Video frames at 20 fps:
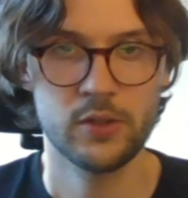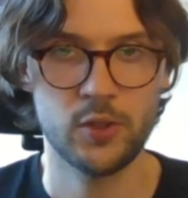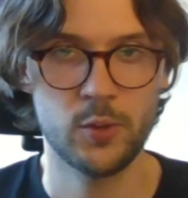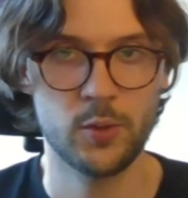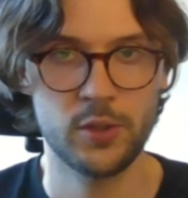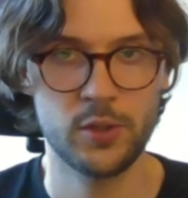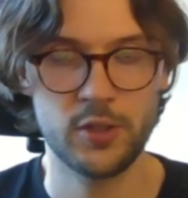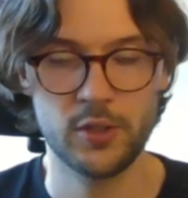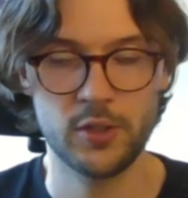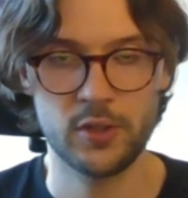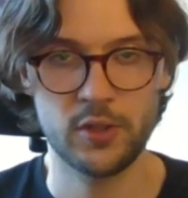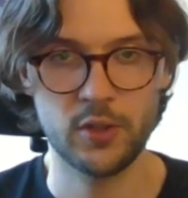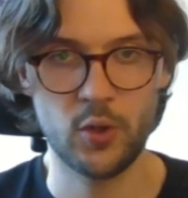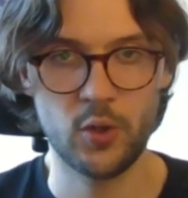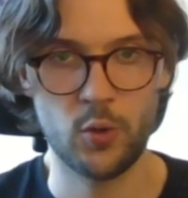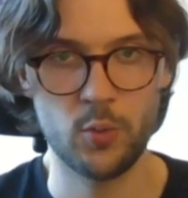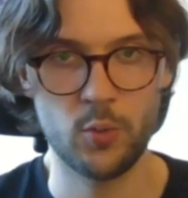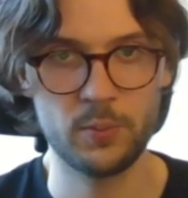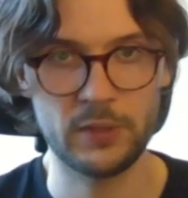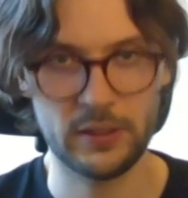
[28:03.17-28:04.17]
we're just gonna
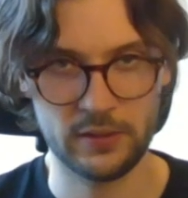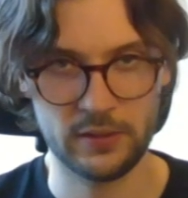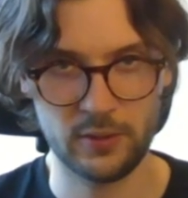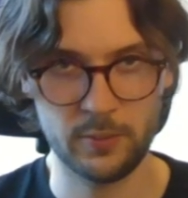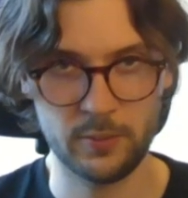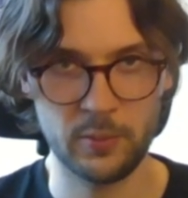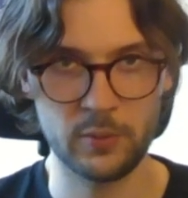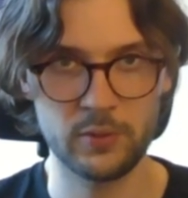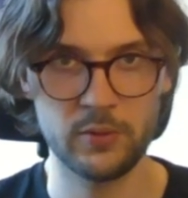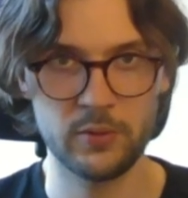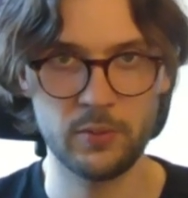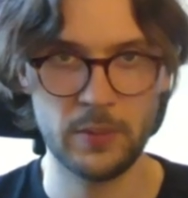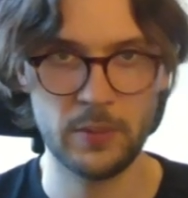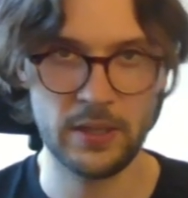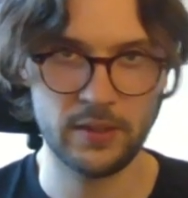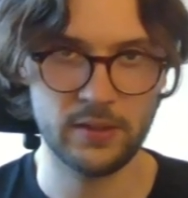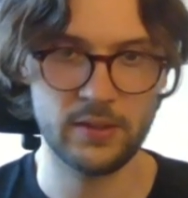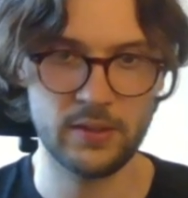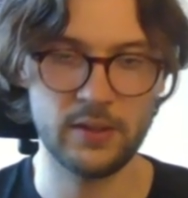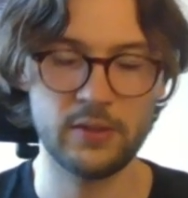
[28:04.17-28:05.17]
hope that our opponent
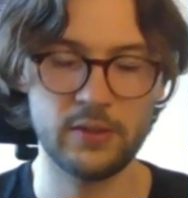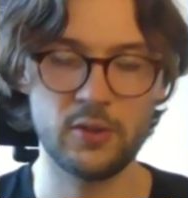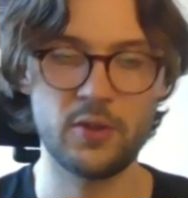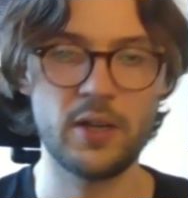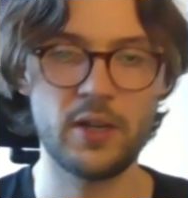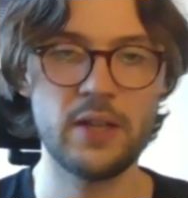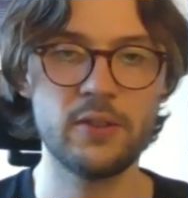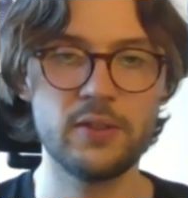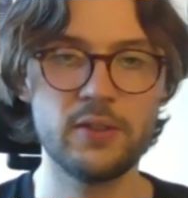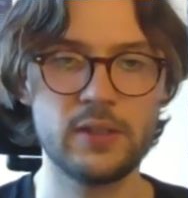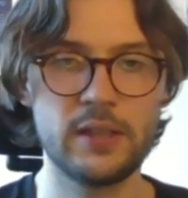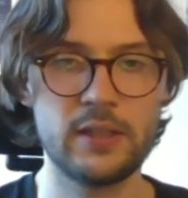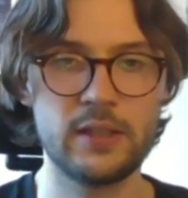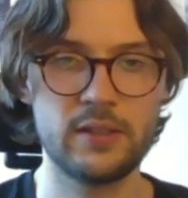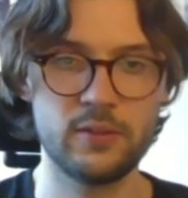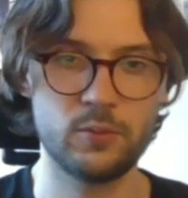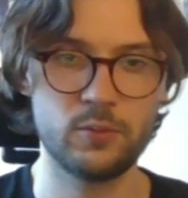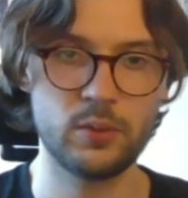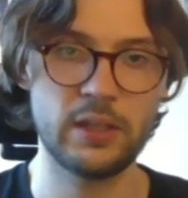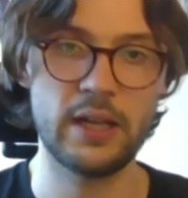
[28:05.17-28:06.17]
plays into ground
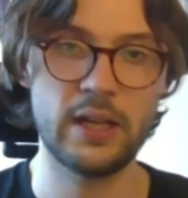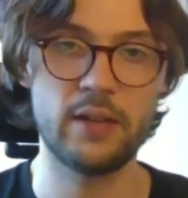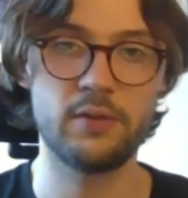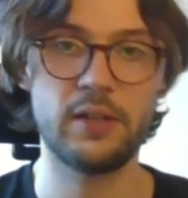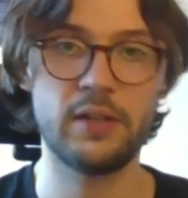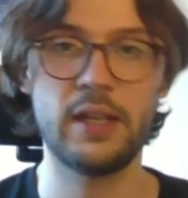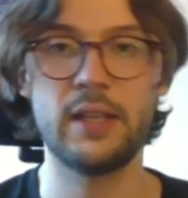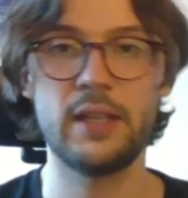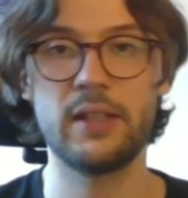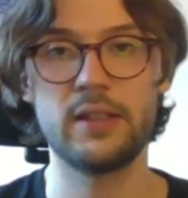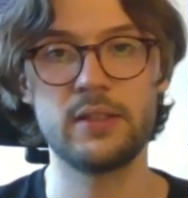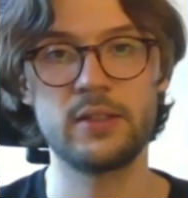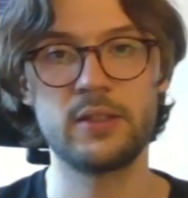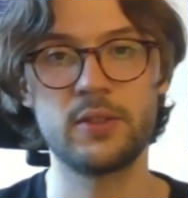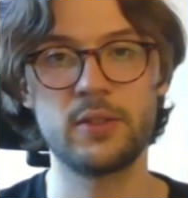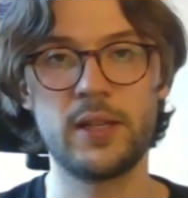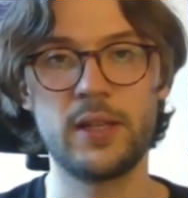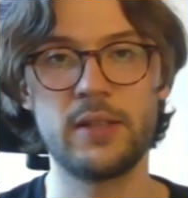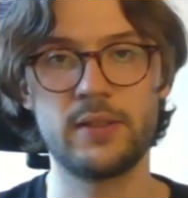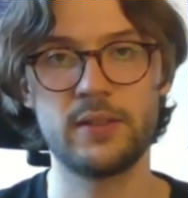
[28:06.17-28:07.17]
and we'll have a
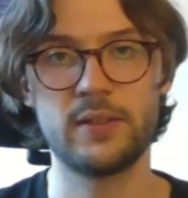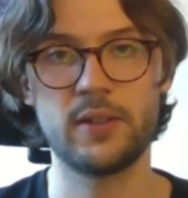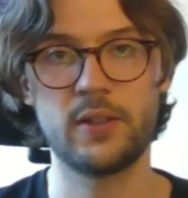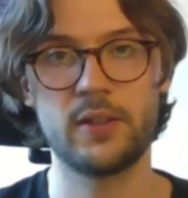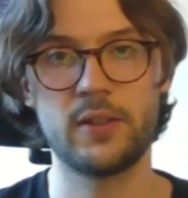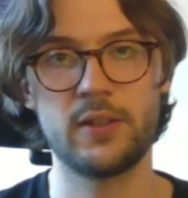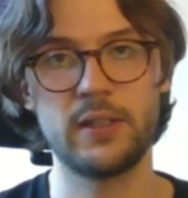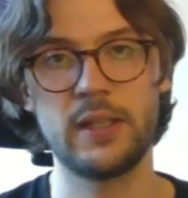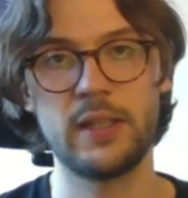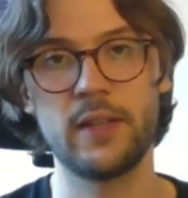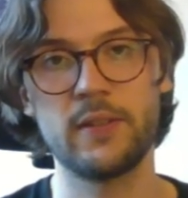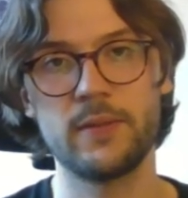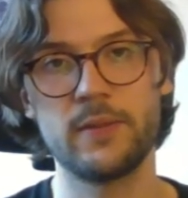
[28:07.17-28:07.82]
great start again.